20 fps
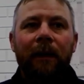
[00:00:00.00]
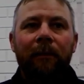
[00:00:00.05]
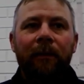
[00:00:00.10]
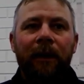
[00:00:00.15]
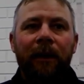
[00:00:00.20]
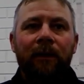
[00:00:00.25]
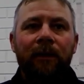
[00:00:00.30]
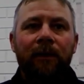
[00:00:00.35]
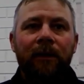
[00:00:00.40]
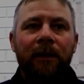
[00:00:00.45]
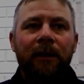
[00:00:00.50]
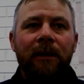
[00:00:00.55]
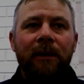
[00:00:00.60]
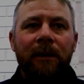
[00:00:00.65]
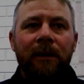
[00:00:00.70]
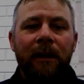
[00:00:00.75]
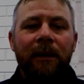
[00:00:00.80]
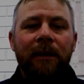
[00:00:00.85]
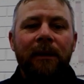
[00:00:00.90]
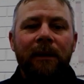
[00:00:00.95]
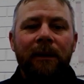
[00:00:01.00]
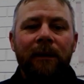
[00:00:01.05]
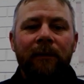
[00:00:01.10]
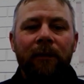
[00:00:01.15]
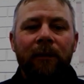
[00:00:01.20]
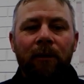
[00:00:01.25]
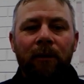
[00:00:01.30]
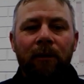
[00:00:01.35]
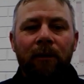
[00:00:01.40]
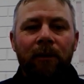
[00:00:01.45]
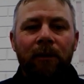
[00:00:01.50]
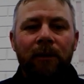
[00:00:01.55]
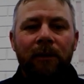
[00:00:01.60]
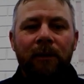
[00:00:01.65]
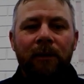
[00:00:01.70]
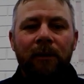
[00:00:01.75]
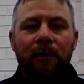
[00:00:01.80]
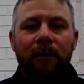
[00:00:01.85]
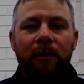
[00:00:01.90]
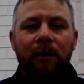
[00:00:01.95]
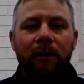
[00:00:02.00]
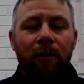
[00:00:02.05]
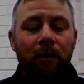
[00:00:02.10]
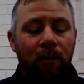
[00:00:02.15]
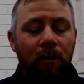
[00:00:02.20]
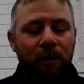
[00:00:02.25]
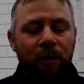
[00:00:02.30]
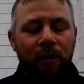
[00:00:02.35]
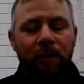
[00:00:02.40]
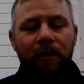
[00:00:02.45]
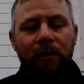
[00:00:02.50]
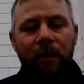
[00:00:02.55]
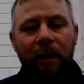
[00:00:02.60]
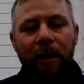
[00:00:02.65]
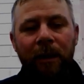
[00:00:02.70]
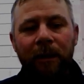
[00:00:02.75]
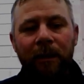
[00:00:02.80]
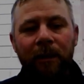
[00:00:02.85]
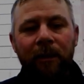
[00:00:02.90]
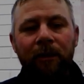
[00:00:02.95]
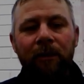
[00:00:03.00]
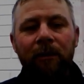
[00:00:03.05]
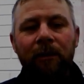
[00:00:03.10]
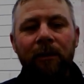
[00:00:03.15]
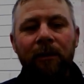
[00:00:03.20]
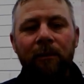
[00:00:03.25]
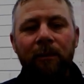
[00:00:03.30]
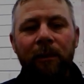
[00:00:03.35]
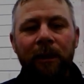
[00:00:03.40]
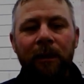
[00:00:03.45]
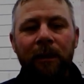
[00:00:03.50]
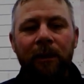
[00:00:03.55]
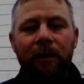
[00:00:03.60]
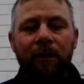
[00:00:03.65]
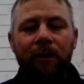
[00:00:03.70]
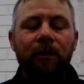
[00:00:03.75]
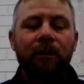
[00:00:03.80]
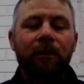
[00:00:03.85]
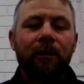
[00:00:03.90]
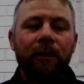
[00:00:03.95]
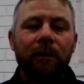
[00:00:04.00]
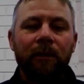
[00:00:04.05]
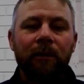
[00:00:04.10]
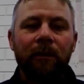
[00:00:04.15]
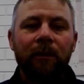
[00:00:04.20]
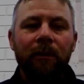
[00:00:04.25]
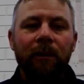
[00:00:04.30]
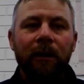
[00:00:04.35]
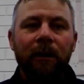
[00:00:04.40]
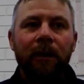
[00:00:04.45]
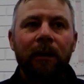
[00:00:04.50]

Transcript: because it's a sensitive horse, the horse is training you to be a guru,